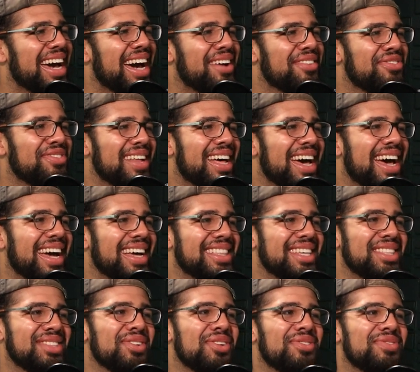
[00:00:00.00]
got a flag. They
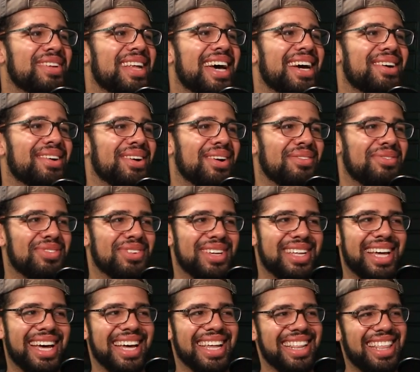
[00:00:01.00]
threw a flag on them for
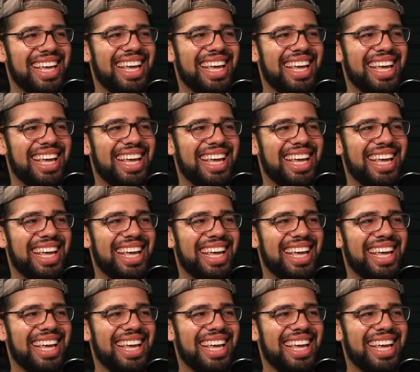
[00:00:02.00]
that.